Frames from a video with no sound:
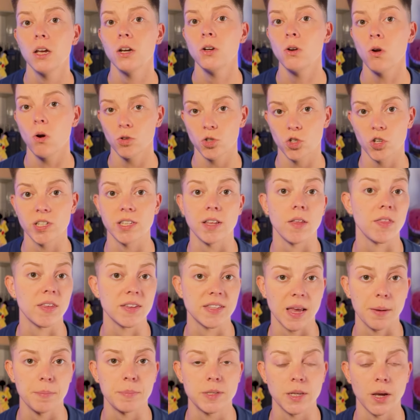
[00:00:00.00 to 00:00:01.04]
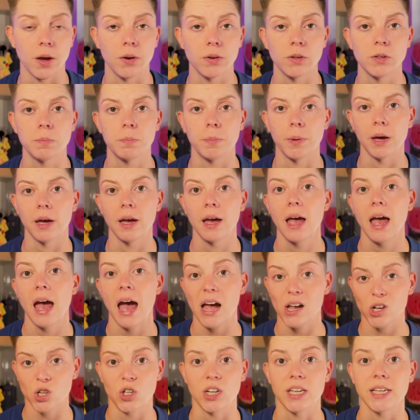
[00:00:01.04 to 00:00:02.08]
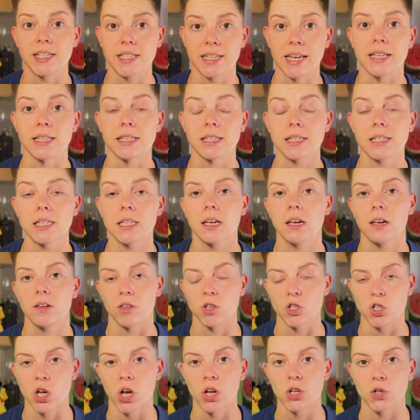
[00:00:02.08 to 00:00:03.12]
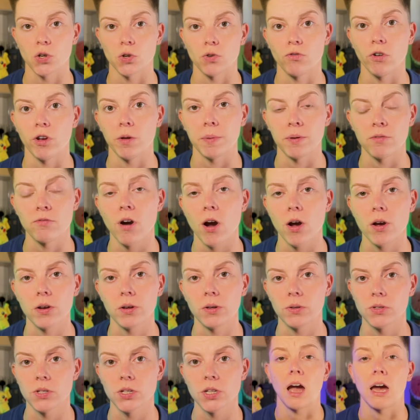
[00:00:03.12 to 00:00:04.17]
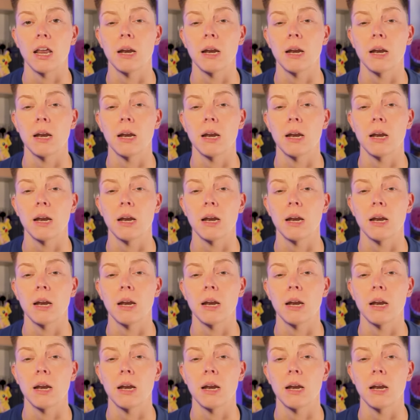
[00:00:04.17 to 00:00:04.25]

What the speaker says: not just in this episode, but actually since The Church on Ruby Road.